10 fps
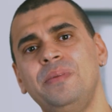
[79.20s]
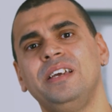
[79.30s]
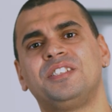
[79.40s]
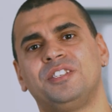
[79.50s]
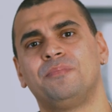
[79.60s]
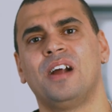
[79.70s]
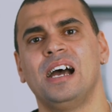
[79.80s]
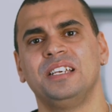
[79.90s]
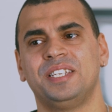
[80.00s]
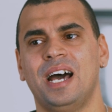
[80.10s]
biggest
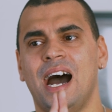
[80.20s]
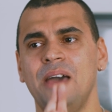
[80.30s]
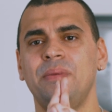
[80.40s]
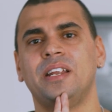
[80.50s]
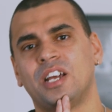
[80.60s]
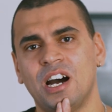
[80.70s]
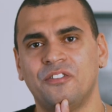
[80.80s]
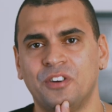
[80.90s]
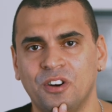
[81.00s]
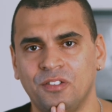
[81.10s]
surprise, I made a
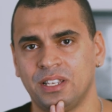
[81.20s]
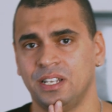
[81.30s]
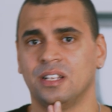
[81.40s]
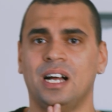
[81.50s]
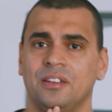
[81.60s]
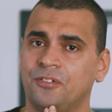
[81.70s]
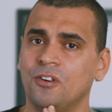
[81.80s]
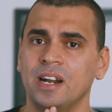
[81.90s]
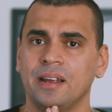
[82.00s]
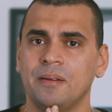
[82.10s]
cover of Hotel
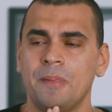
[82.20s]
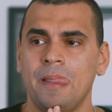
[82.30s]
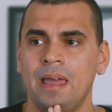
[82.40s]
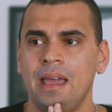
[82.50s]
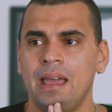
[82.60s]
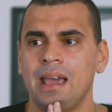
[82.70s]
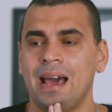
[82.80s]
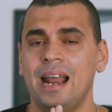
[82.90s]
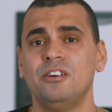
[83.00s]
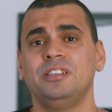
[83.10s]
California.
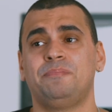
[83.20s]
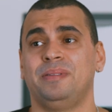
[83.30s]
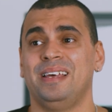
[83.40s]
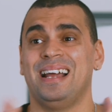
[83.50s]
And I only played